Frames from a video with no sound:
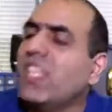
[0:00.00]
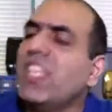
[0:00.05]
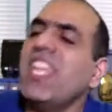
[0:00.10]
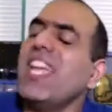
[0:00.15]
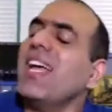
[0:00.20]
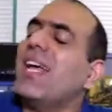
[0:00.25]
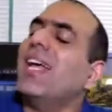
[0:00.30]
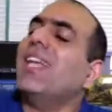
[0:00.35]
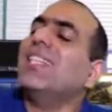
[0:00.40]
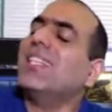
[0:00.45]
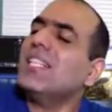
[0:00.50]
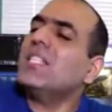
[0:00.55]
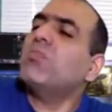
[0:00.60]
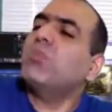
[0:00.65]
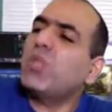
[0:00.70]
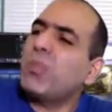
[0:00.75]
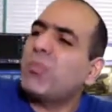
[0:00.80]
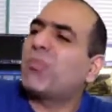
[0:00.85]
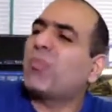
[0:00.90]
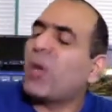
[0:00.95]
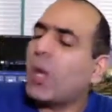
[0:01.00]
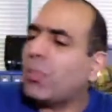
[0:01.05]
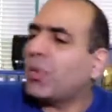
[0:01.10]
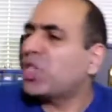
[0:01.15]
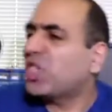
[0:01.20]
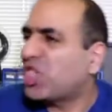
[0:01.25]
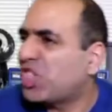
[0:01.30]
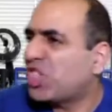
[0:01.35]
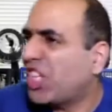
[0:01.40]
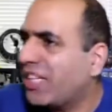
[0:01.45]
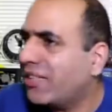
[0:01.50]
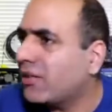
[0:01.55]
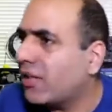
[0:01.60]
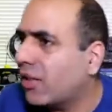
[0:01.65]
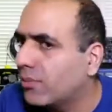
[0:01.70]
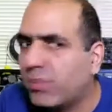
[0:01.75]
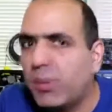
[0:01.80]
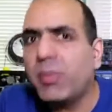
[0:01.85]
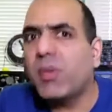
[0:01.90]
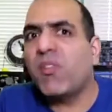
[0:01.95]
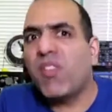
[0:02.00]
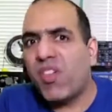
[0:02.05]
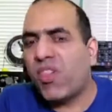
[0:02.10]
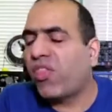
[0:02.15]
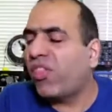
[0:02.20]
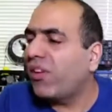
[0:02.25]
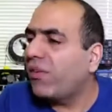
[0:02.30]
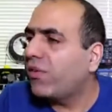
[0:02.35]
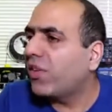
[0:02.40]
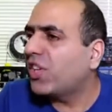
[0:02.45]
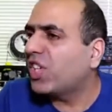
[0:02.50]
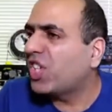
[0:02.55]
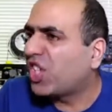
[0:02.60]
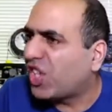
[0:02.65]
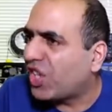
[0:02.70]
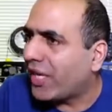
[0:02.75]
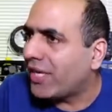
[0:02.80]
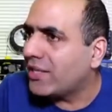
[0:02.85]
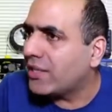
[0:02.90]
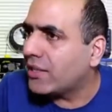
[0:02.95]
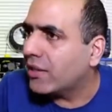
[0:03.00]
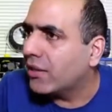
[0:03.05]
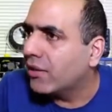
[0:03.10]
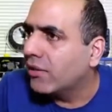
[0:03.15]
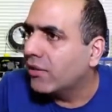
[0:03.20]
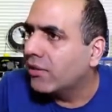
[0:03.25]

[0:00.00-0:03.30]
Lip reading: Yeah, at least put a proper shirt on. People will think we are crazy.